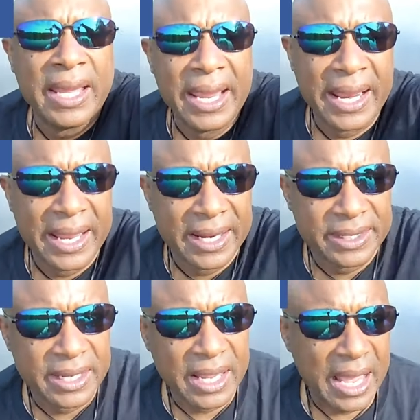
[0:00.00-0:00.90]

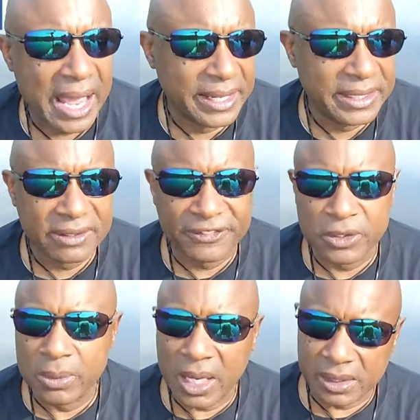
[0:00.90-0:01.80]
And I need a few
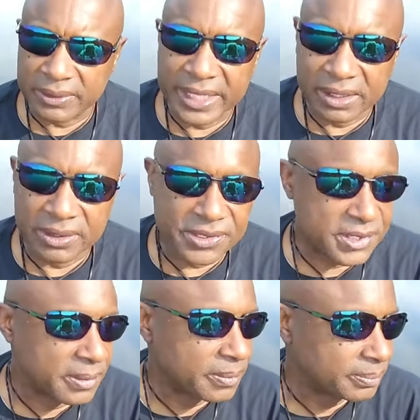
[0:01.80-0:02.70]
moderators,
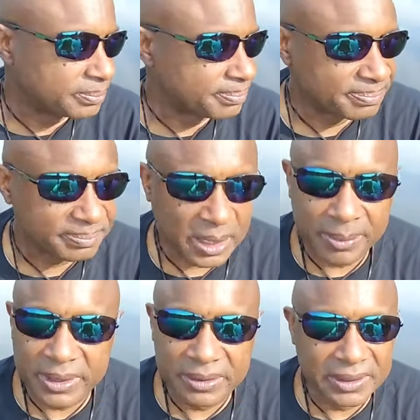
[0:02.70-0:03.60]

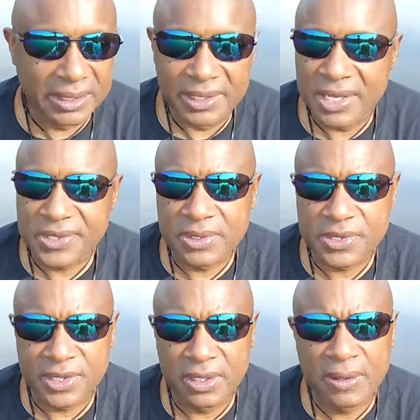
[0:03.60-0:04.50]
probably a dozen or
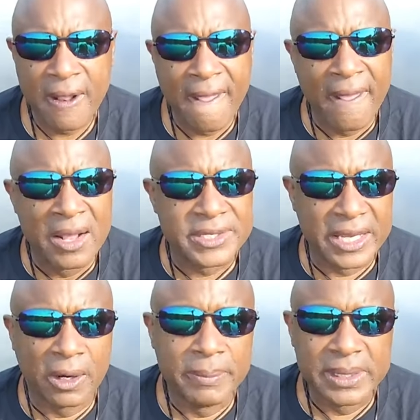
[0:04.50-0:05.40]
so, to
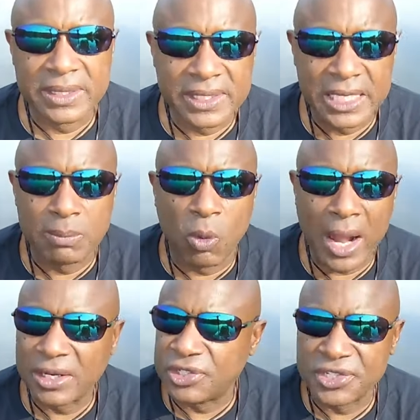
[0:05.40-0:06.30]
help me to keep
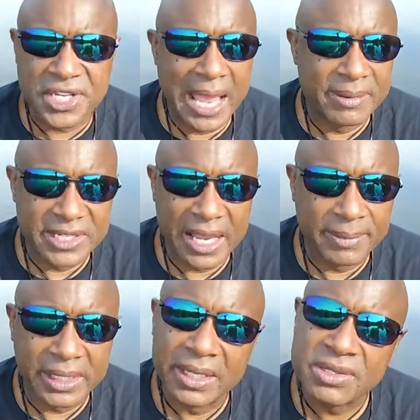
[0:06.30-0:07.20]
watch just time and time
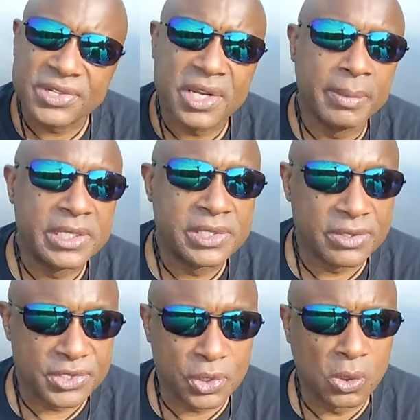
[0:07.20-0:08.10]
again. Just come into the
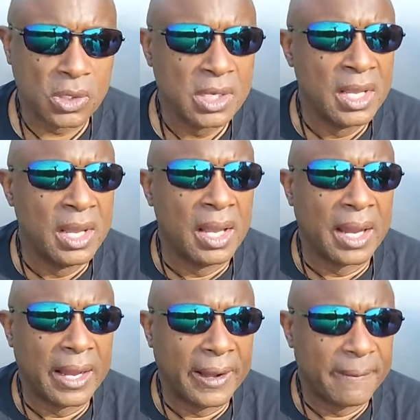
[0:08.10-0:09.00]
store
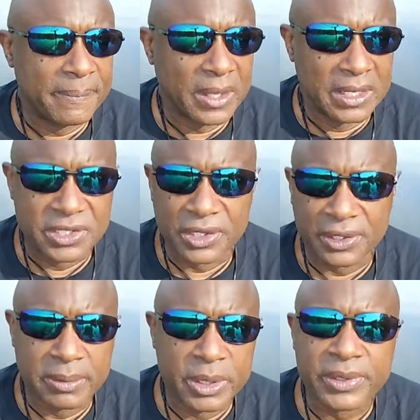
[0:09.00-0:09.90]
uh, and to the
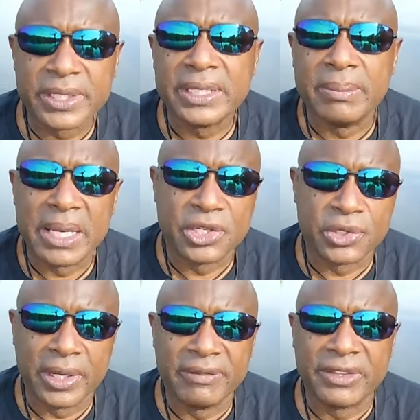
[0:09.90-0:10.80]
community and make
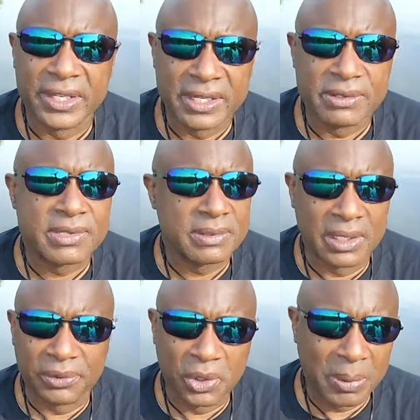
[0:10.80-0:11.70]
sure everything's, you
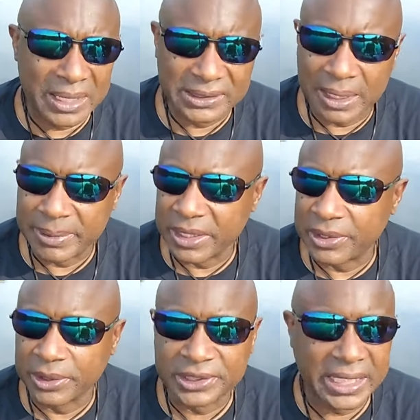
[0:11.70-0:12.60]
know, nobody's not being
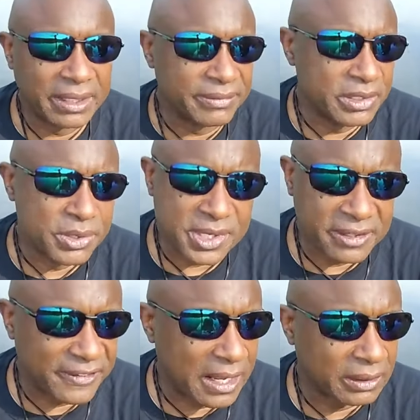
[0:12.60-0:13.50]
cursed out if you use any
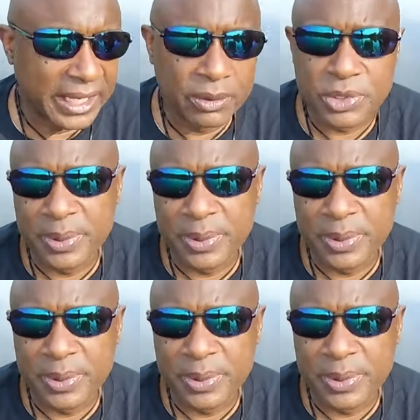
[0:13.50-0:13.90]
foul language